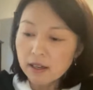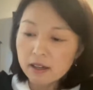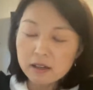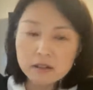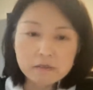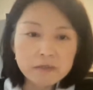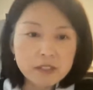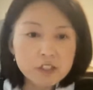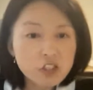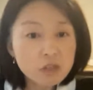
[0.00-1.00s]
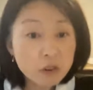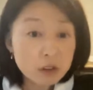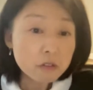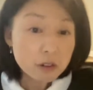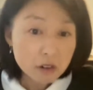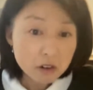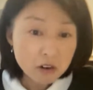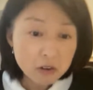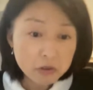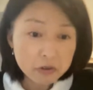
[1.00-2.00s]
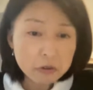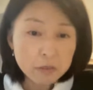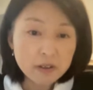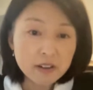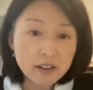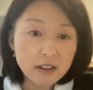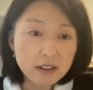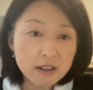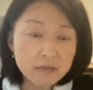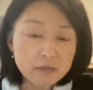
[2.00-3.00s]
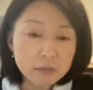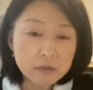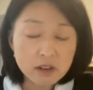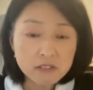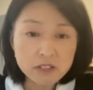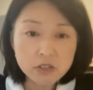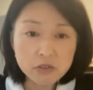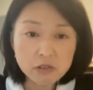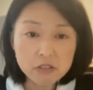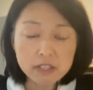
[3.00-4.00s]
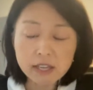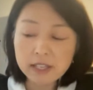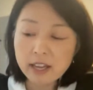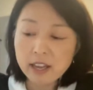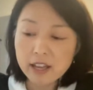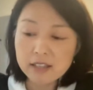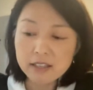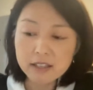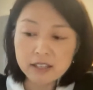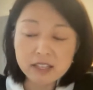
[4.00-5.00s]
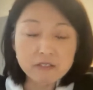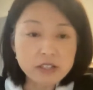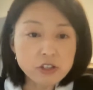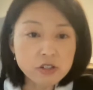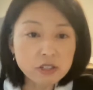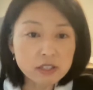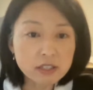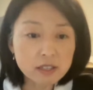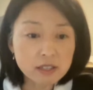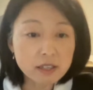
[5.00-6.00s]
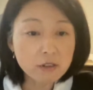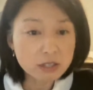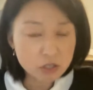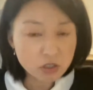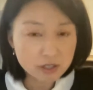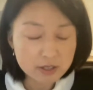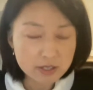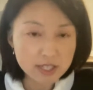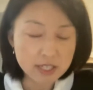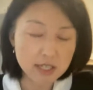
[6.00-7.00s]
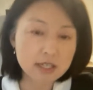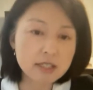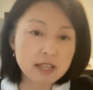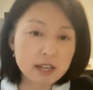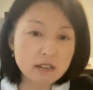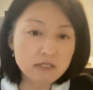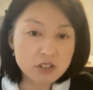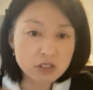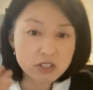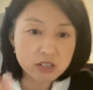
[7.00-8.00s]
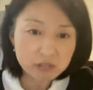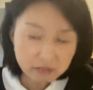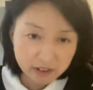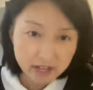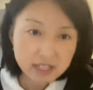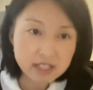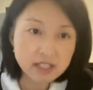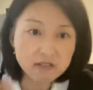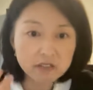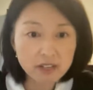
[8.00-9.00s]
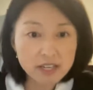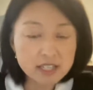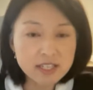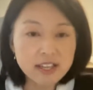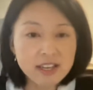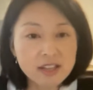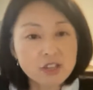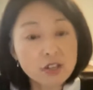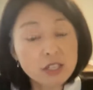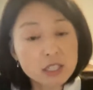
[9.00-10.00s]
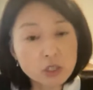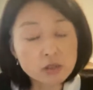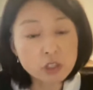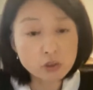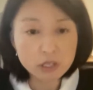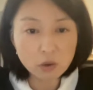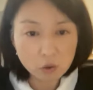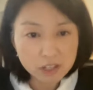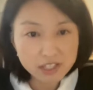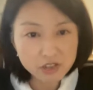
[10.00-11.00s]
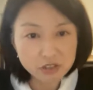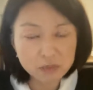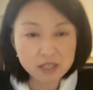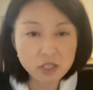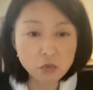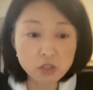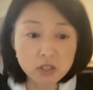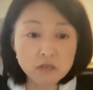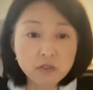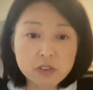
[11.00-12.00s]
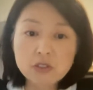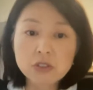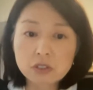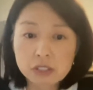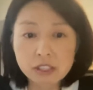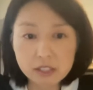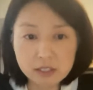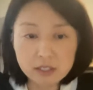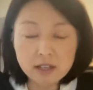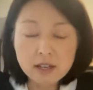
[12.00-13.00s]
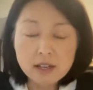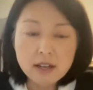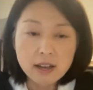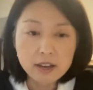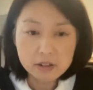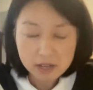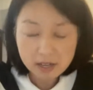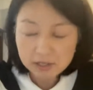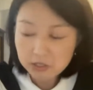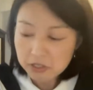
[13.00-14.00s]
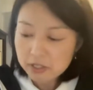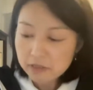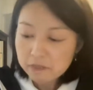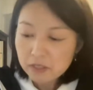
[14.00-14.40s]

Um, she wrote it for her own group, um, Providence String Quartet, and uh, eventually uh, that was in 2006. And eventually she revised it, and revised it, and then turned it into a string orchestra piece, which is the version you'll hear at our concert.